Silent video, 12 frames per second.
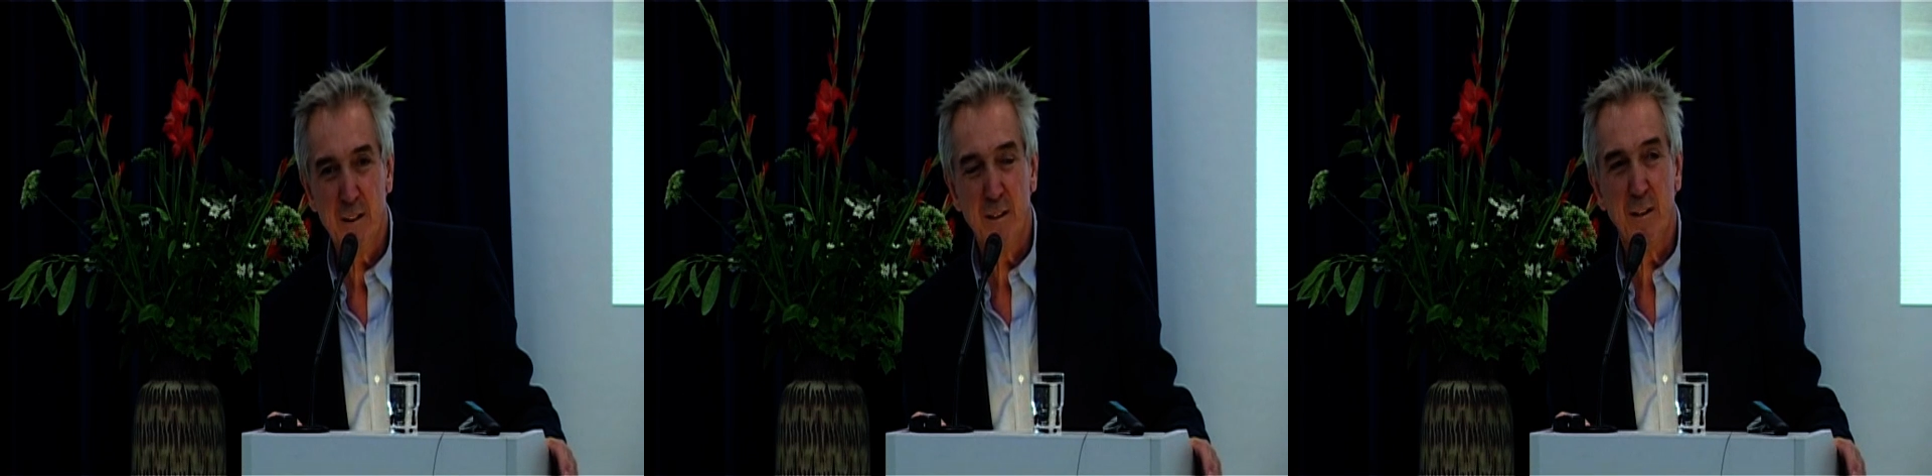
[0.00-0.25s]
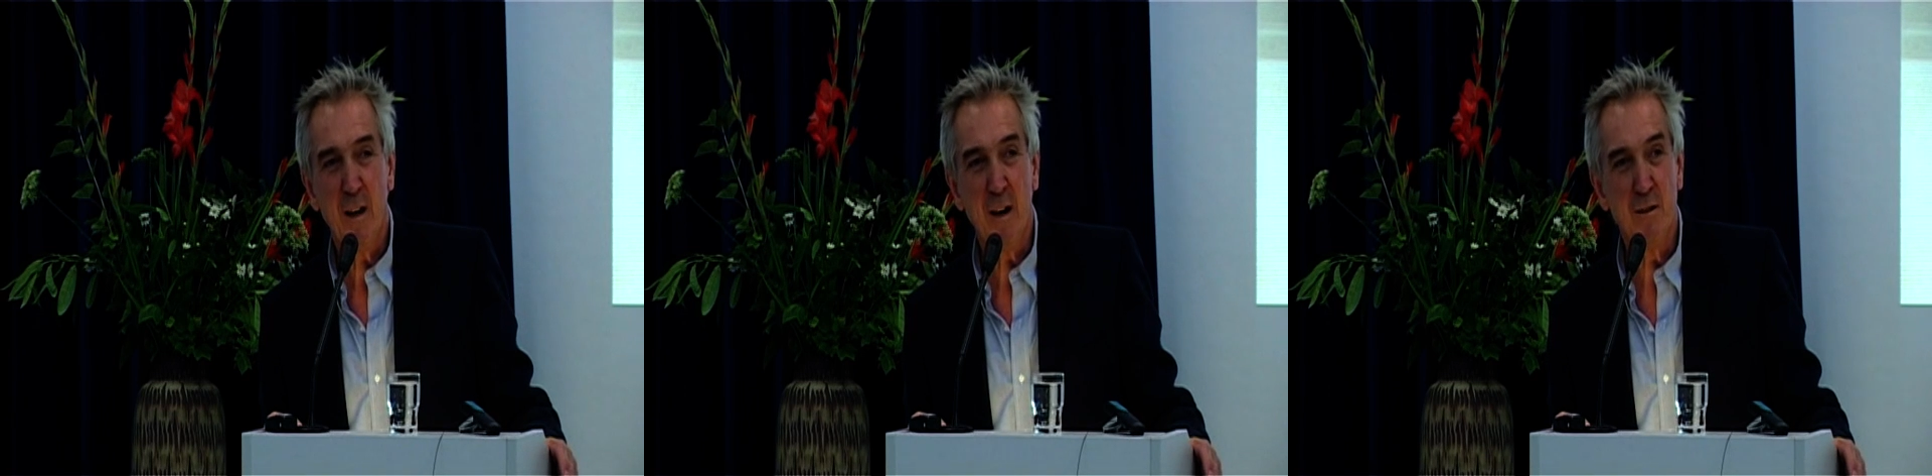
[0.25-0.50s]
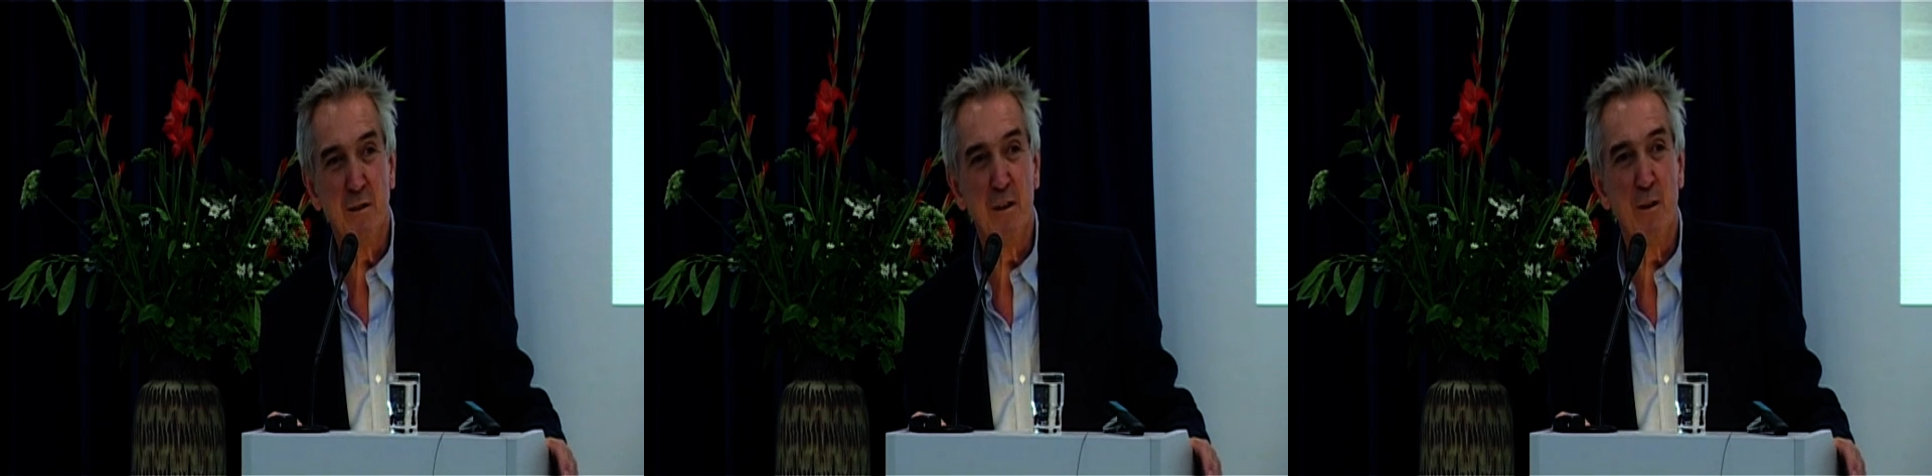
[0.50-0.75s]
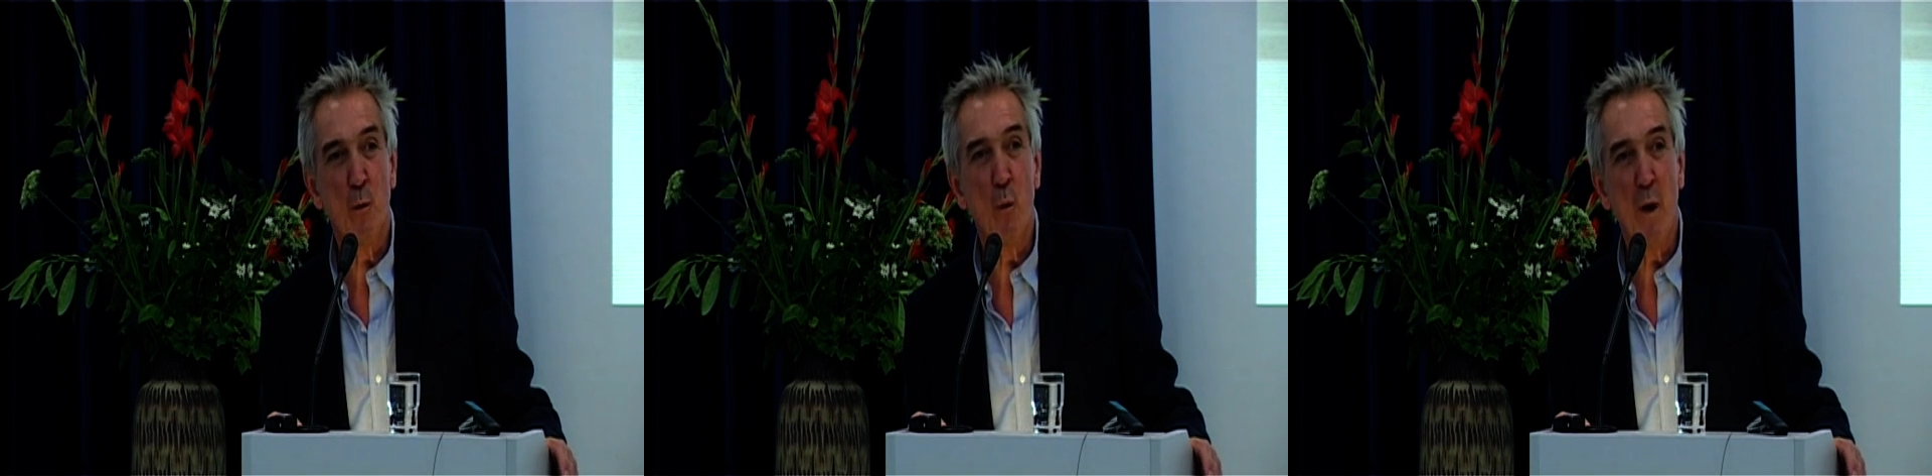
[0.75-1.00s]
That
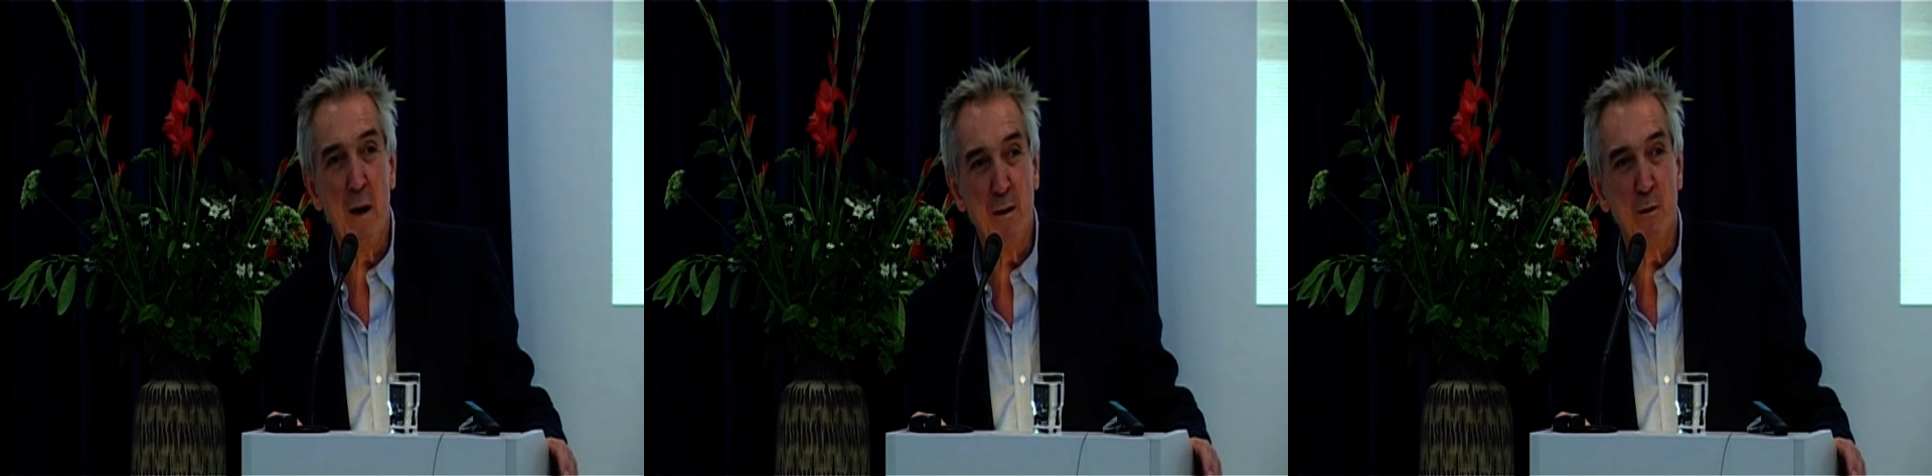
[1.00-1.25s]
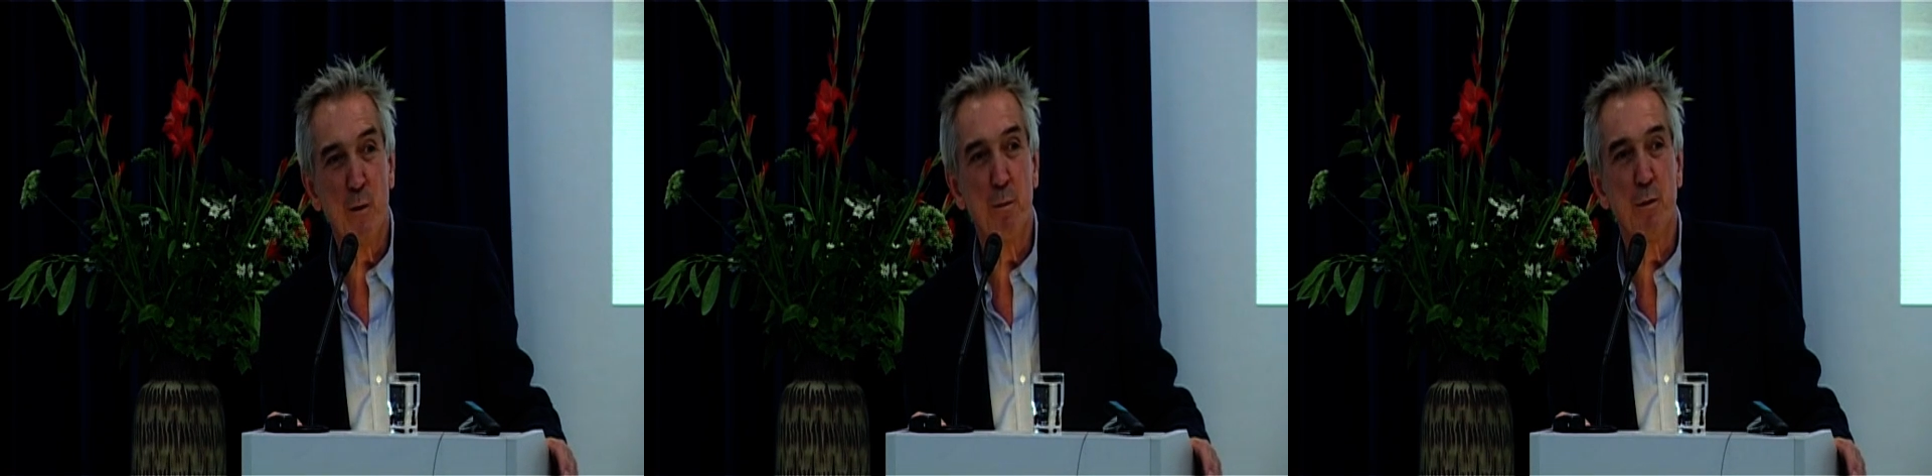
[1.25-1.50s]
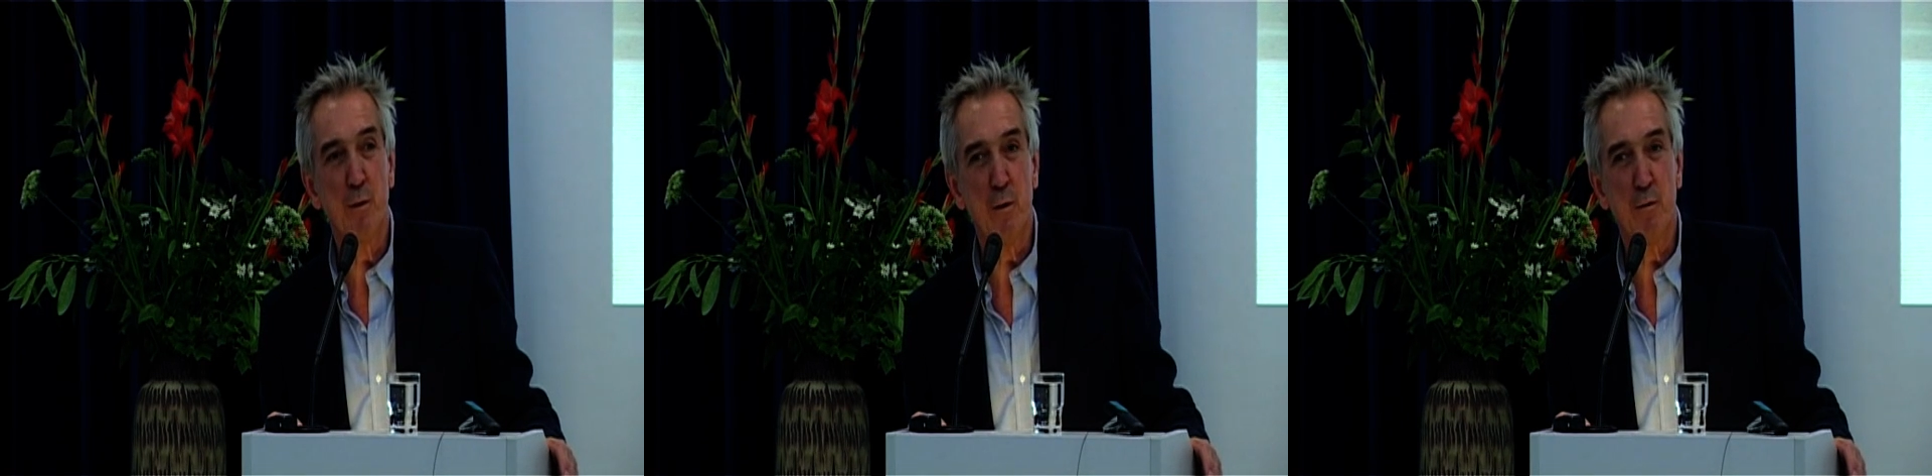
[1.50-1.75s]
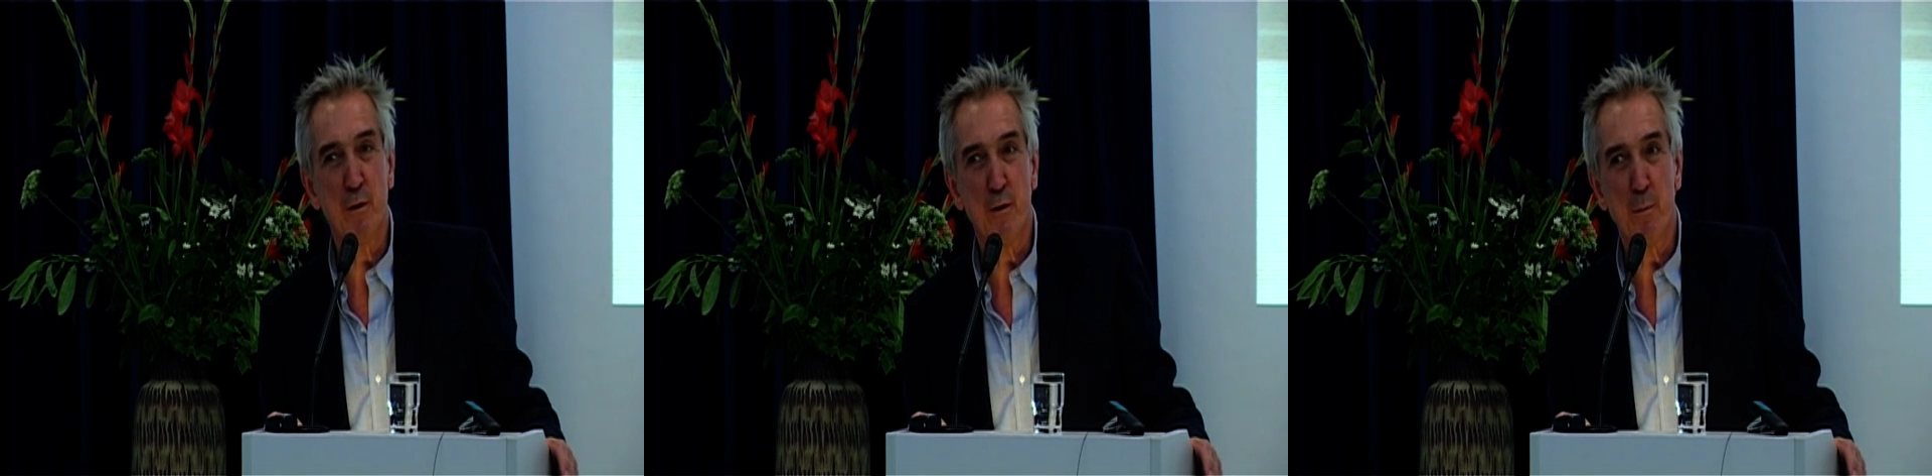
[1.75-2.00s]
actually the way to
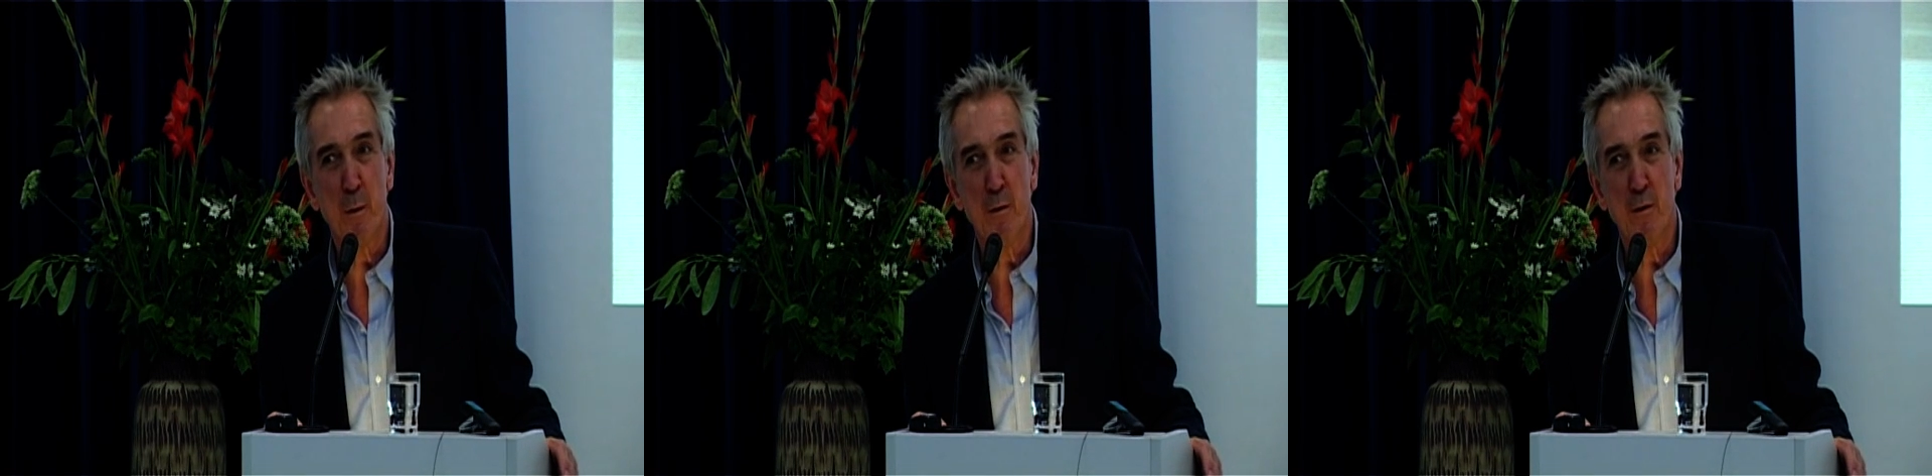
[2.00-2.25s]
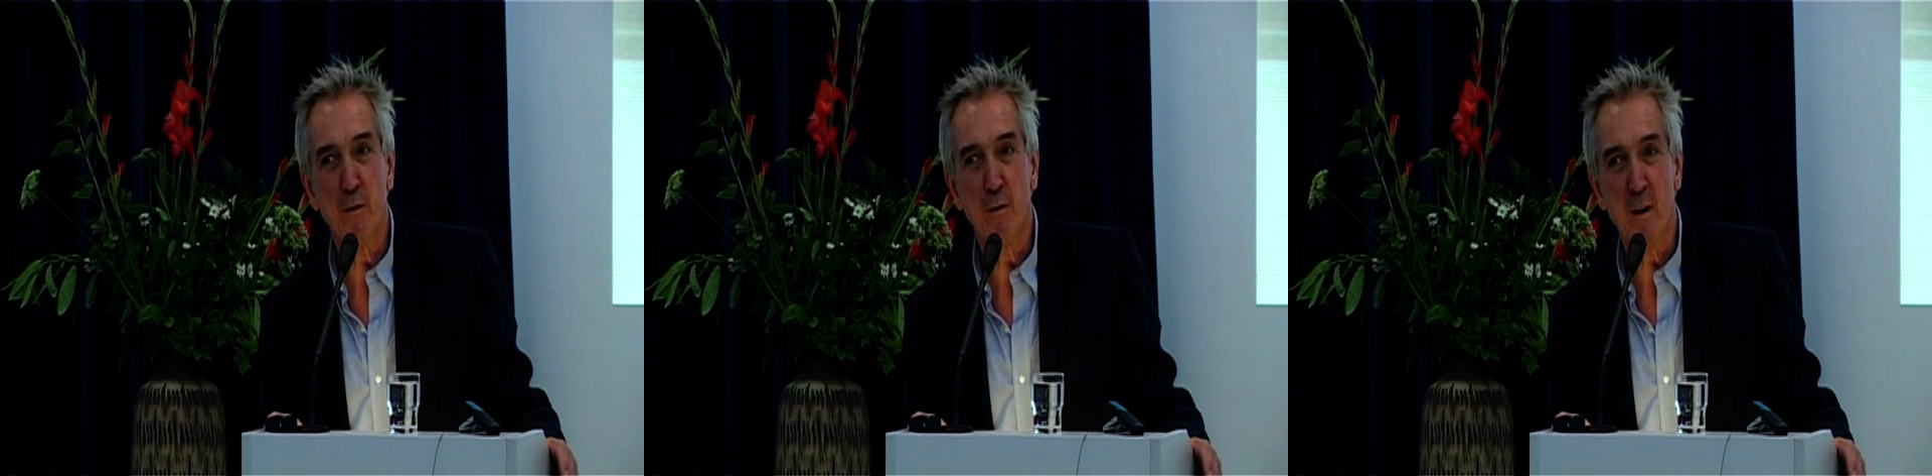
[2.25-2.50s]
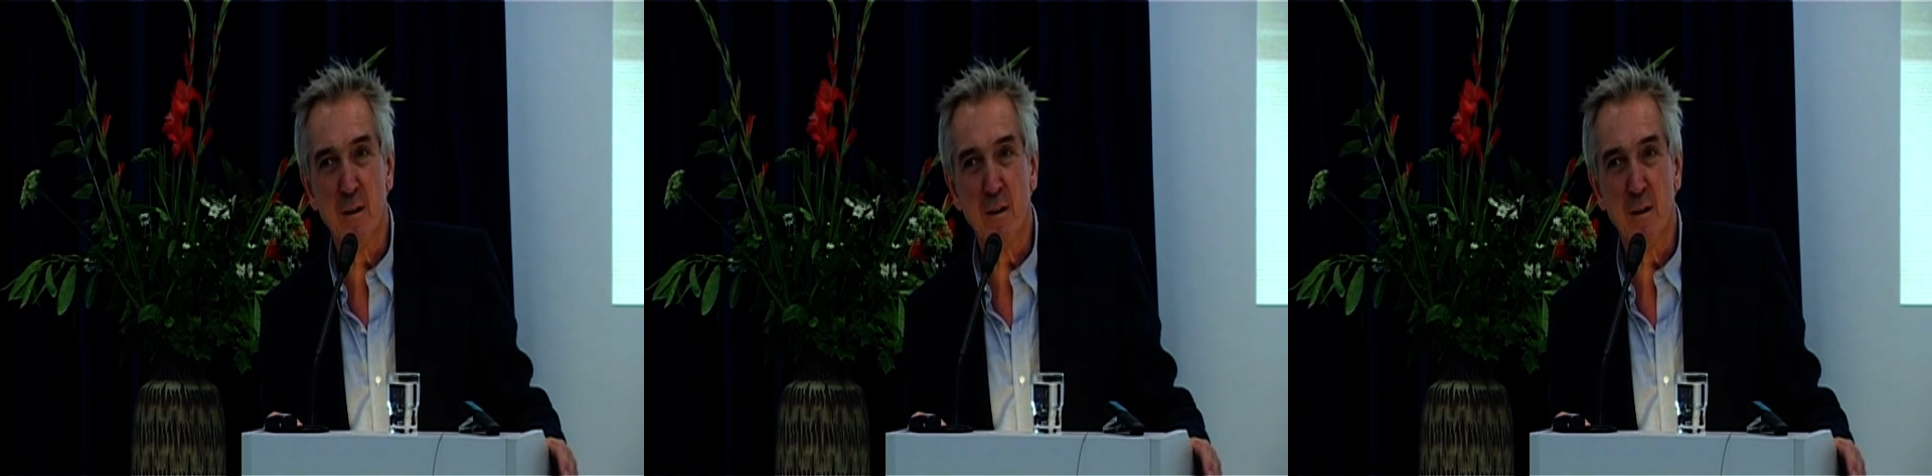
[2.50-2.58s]
improve response